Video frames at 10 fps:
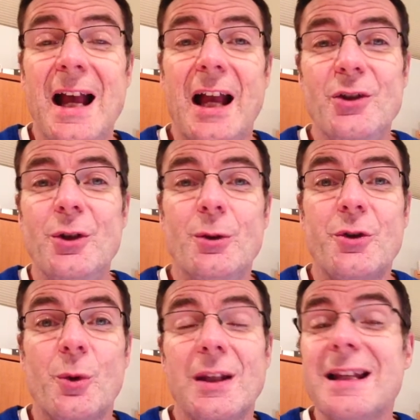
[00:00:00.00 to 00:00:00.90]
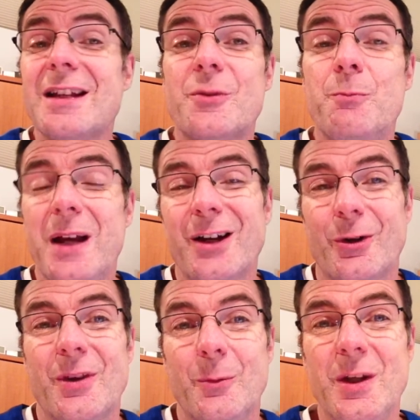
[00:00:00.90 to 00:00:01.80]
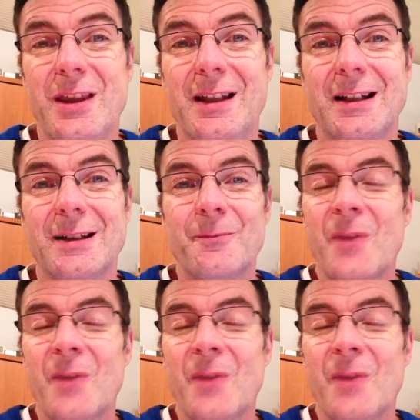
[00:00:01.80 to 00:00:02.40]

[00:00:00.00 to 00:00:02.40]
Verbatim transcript: And usually it's bigger than we think.